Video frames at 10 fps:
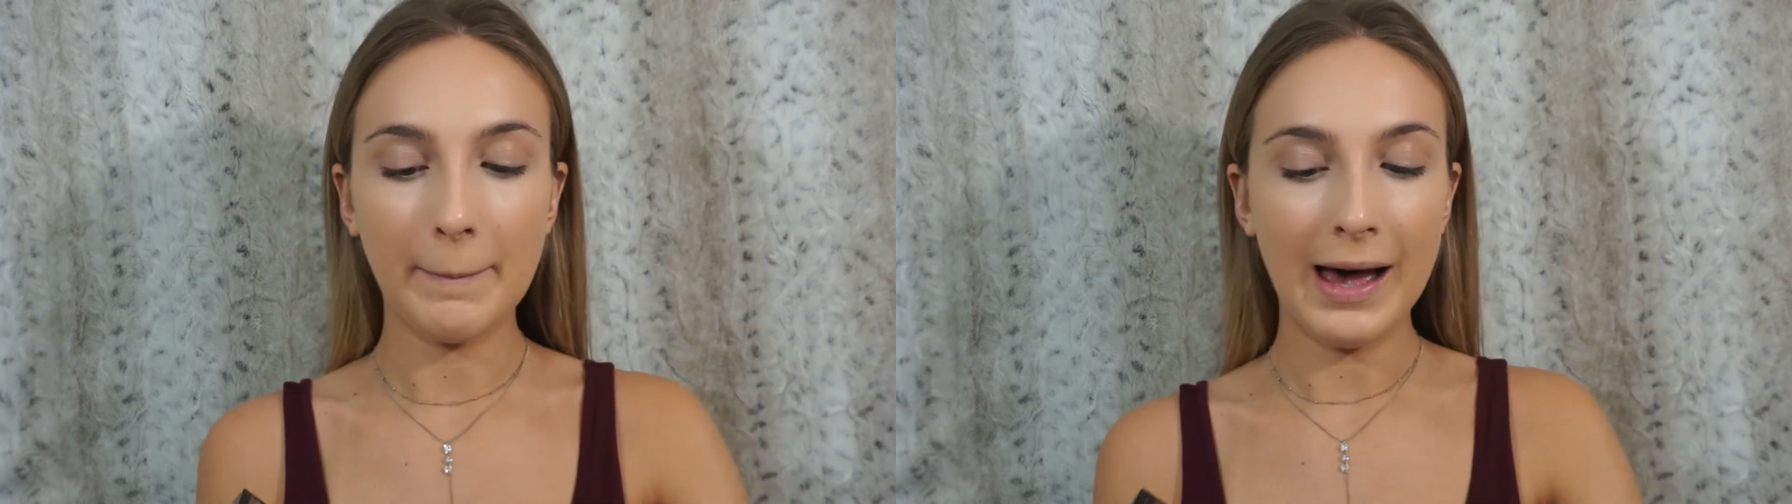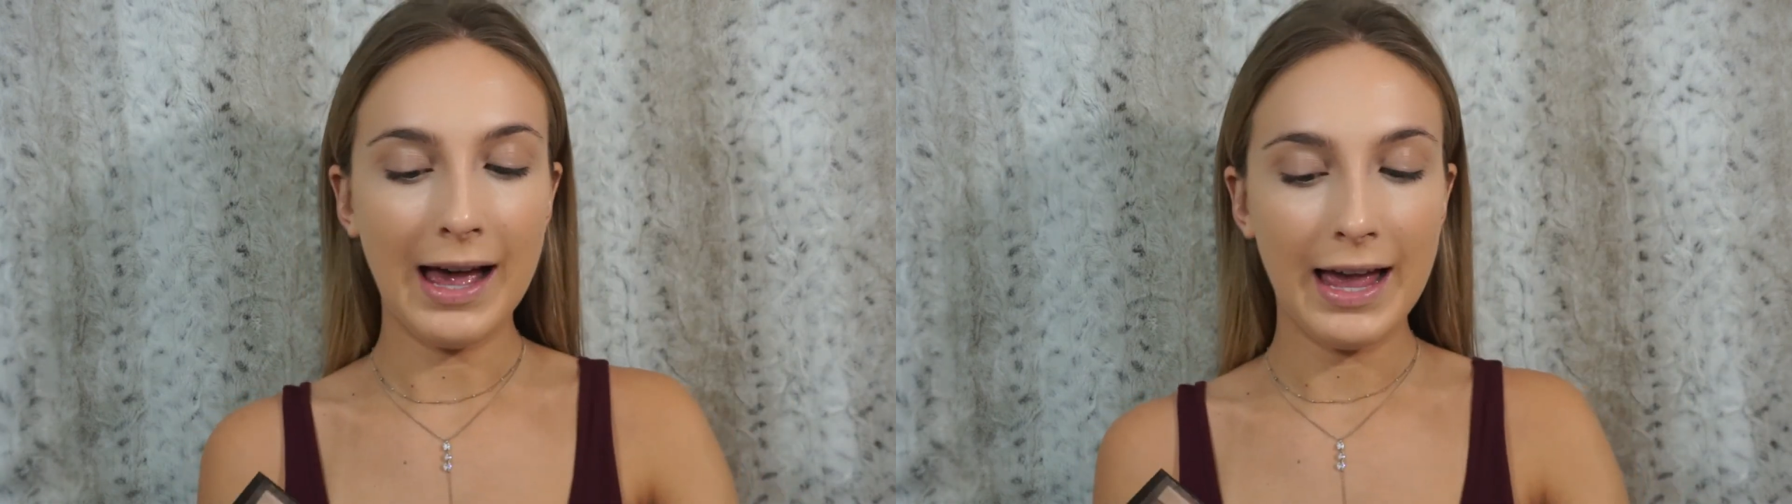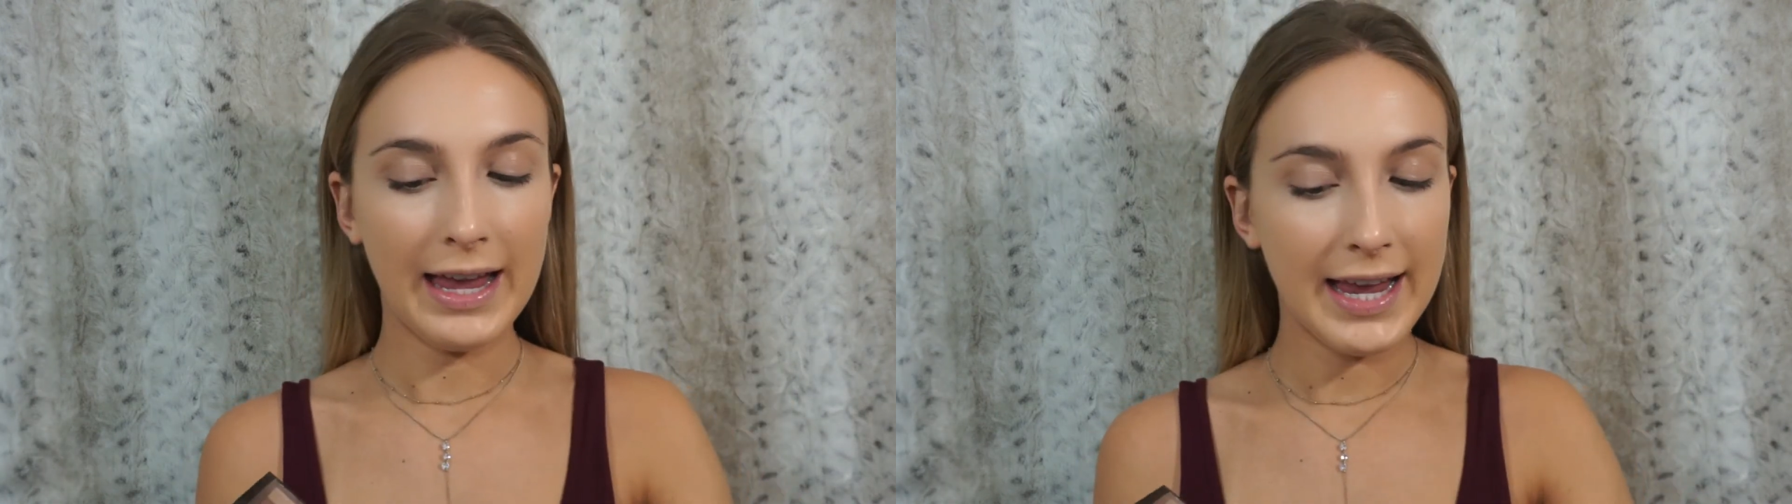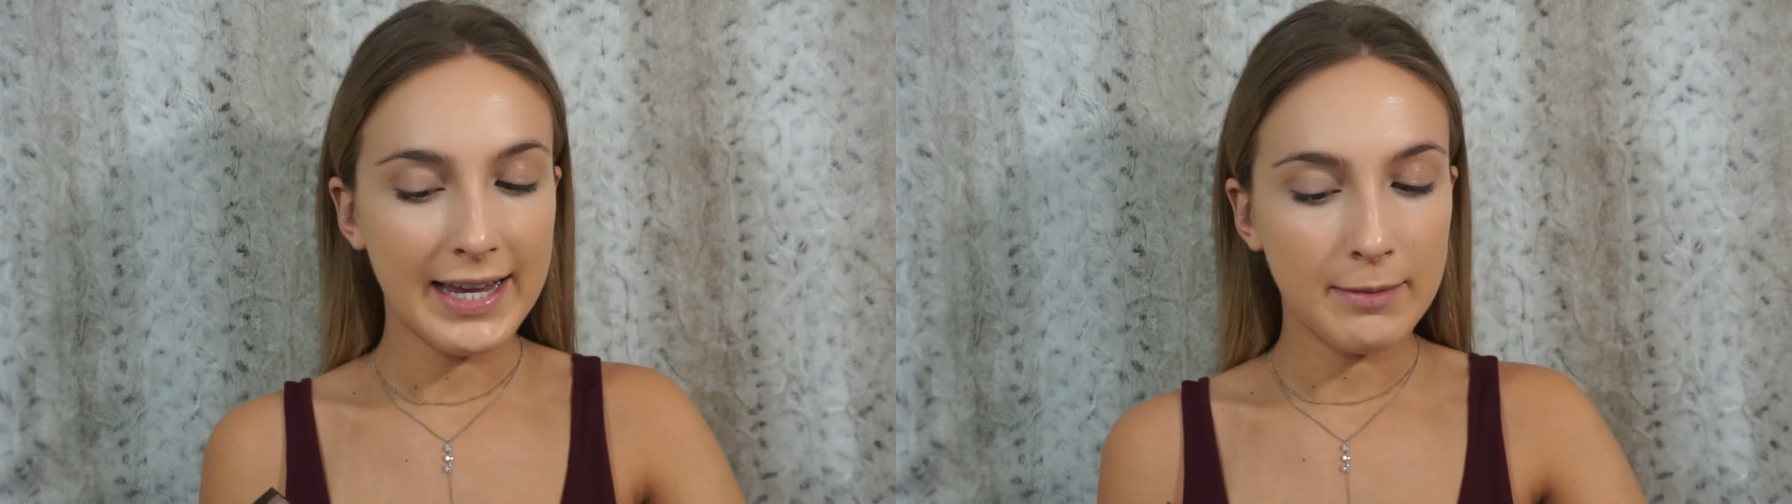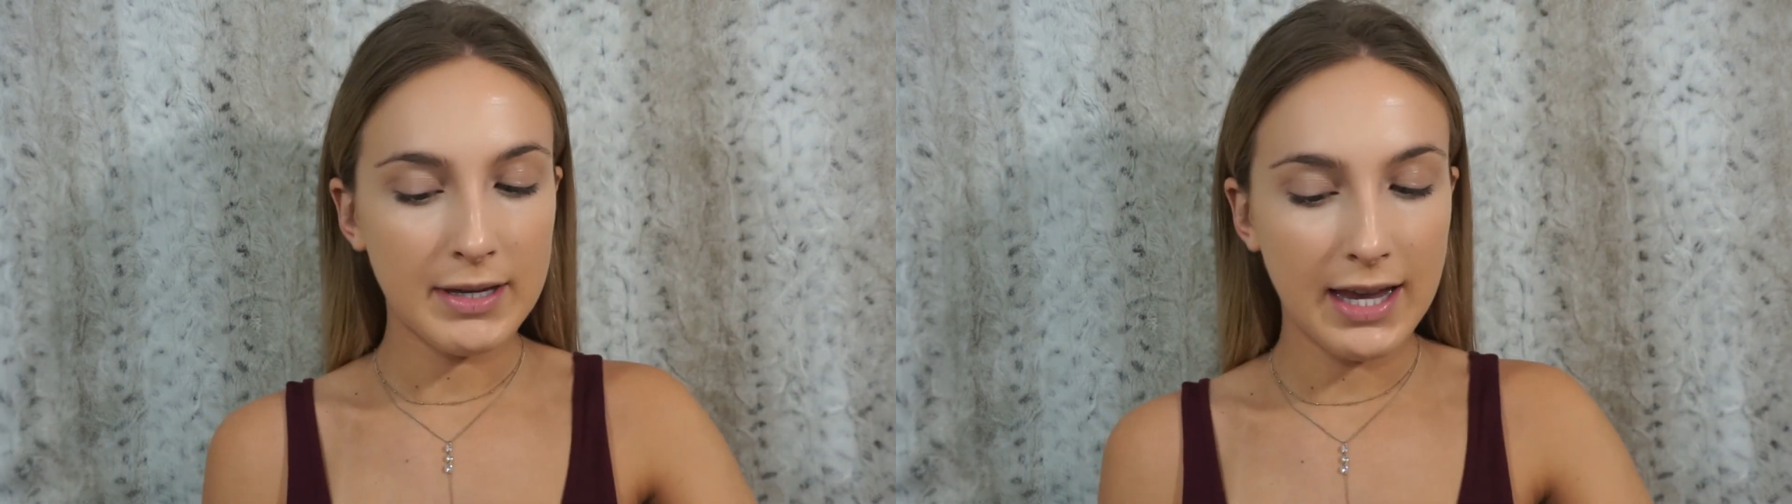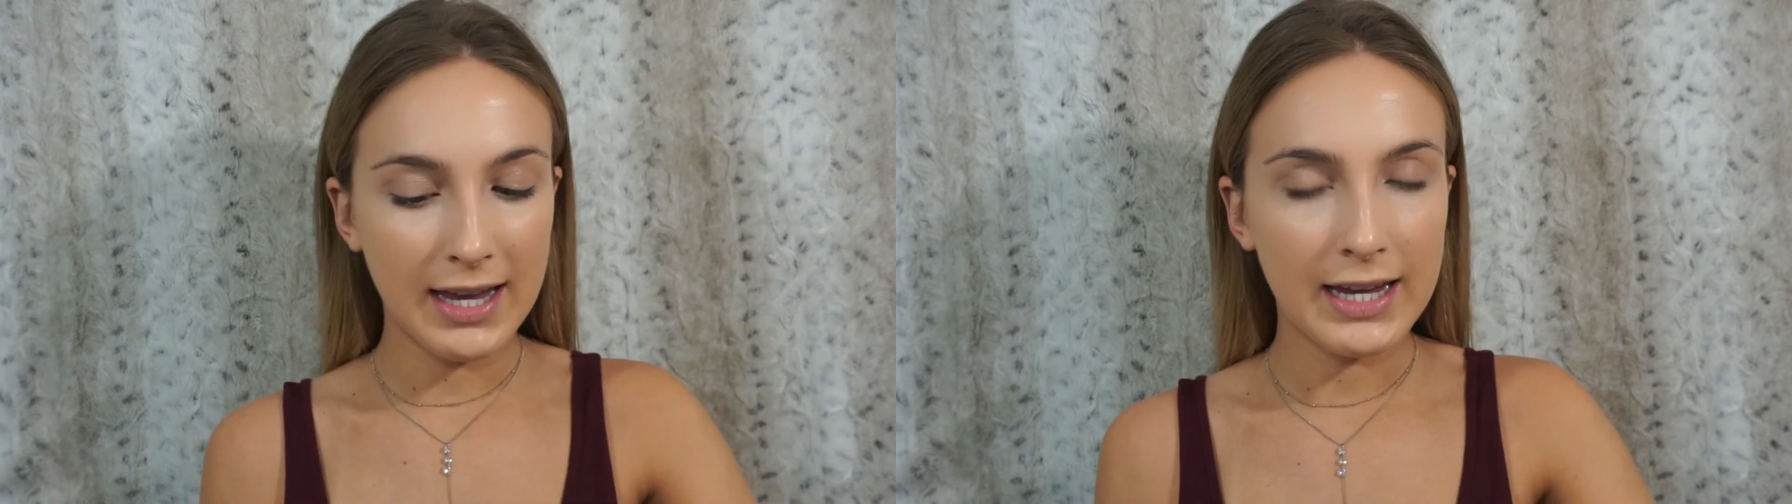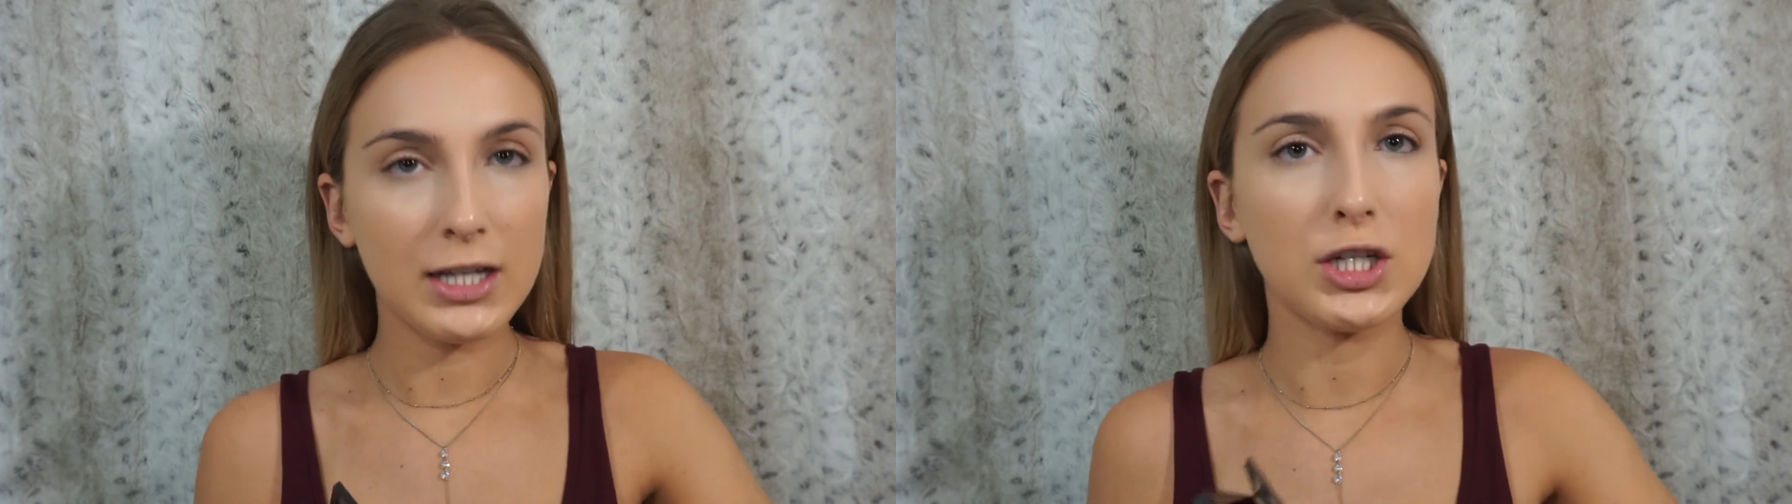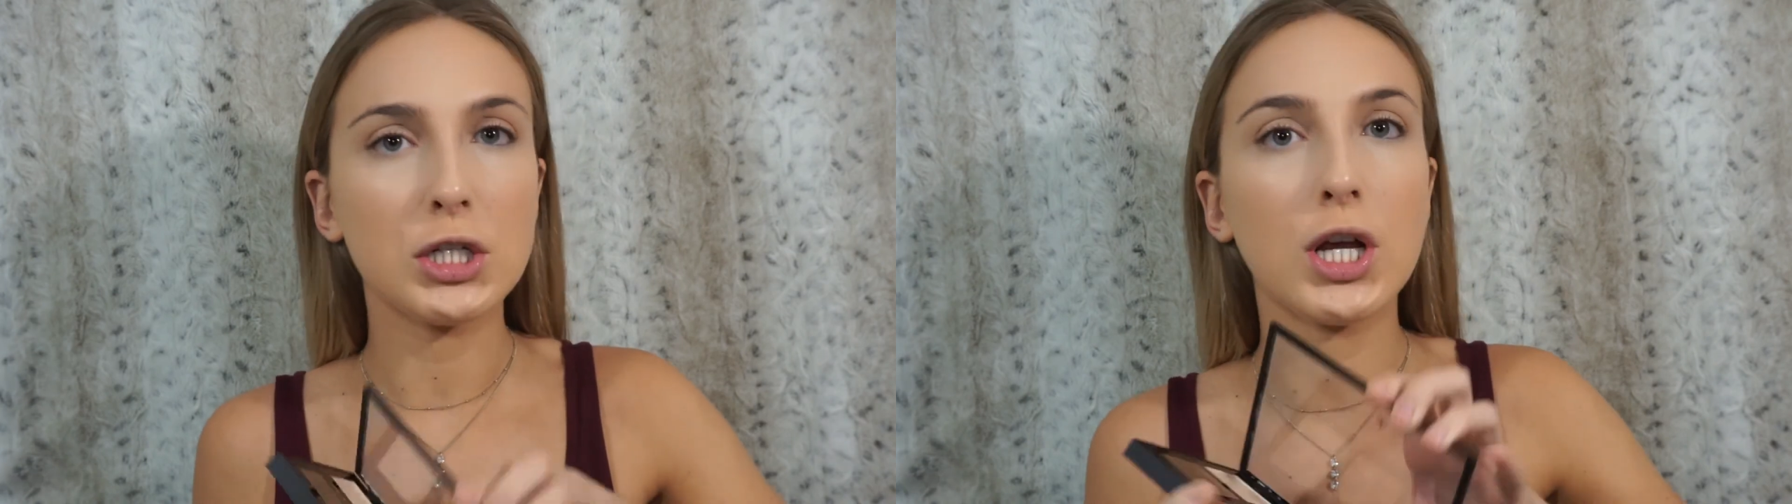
my ABH